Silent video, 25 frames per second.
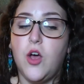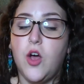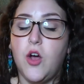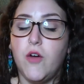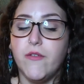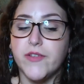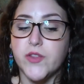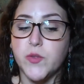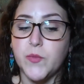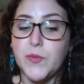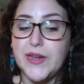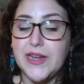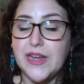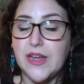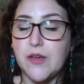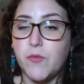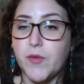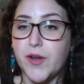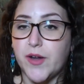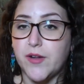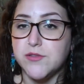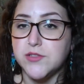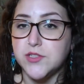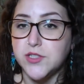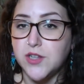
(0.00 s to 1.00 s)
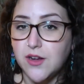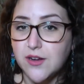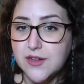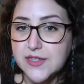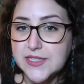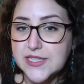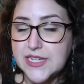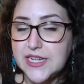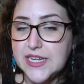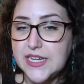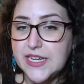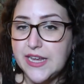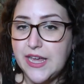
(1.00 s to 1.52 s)
over the weekend when I was dog
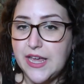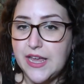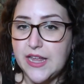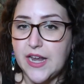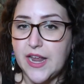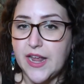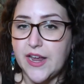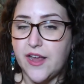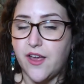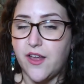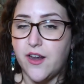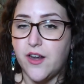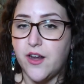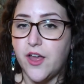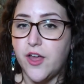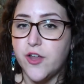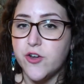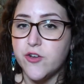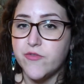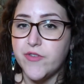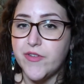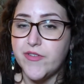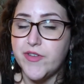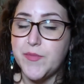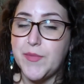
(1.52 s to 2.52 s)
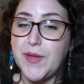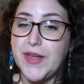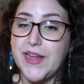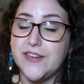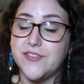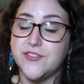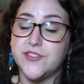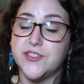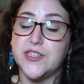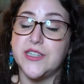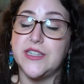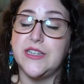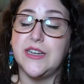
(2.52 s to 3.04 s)
sitting and I got 150
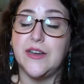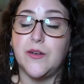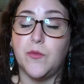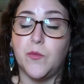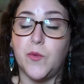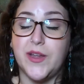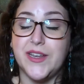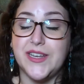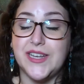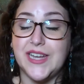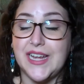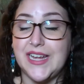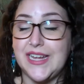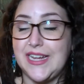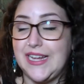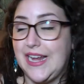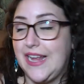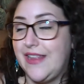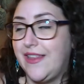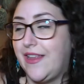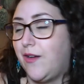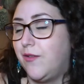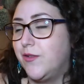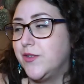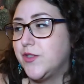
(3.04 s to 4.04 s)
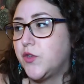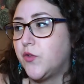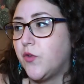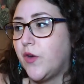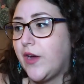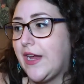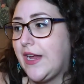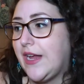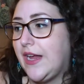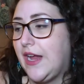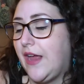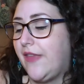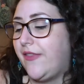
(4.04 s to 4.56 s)
pages in in one night and that was great.